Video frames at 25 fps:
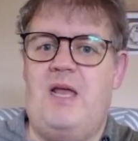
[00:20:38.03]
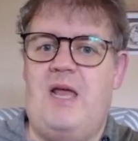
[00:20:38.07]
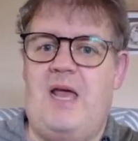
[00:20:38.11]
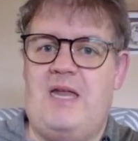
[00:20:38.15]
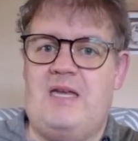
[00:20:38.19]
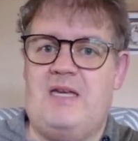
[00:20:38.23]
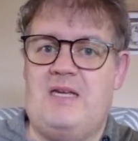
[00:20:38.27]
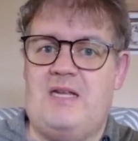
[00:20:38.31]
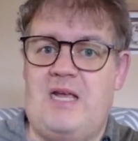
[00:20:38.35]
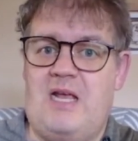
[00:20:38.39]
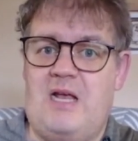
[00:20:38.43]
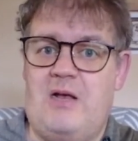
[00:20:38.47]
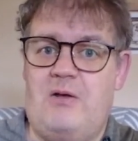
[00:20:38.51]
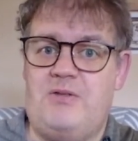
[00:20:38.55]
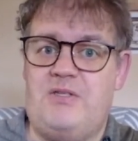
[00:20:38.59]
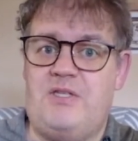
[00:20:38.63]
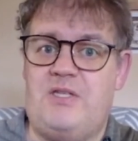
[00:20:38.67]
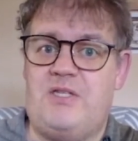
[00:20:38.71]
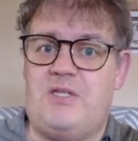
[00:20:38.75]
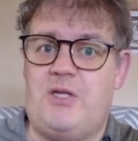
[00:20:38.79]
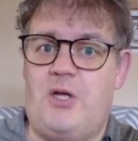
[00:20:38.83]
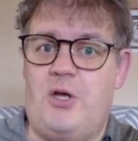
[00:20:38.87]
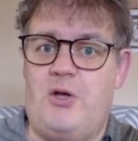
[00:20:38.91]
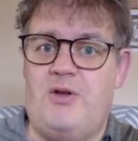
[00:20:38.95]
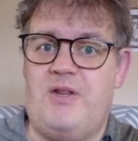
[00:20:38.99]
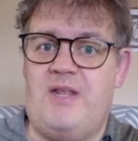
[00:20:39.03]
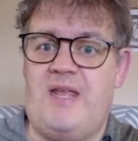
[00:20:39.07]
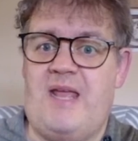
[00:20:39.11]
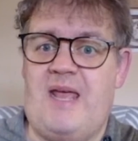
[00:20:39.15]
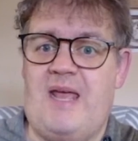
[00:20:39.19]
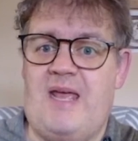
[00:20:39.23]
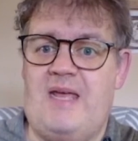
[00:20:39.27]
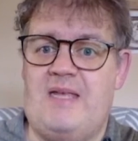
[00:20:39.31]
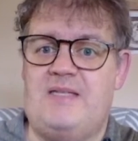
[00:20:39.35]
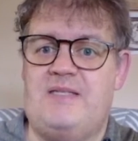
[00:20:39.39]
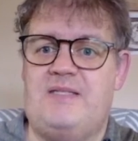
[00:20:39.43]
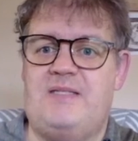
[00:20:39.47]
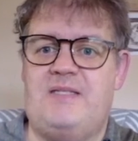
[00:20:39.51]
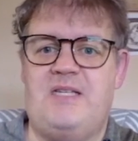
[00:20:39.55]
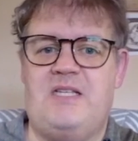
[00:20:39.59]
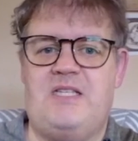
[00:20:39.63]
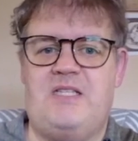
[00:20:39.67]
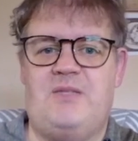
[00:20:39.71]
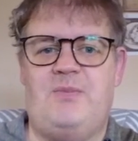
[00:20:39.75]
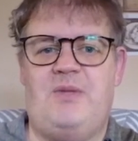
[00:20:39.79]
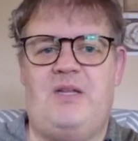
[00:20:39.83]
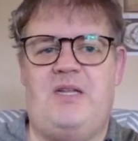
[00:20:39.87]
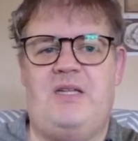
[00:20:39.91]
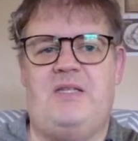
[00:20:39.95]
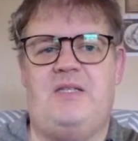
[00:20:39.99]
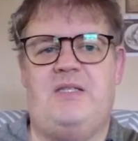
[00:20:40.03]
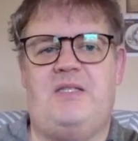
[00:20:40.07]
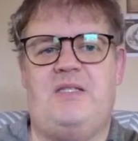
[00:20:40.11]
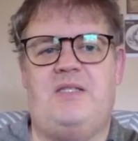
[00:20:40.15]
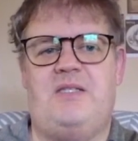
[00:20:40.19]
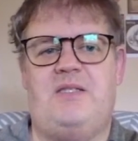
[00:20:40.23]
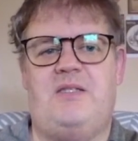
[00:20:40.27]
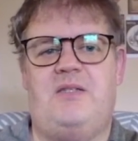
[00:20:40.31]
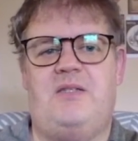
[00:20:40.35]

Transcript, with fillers: and Chalcis only has 6 minutes.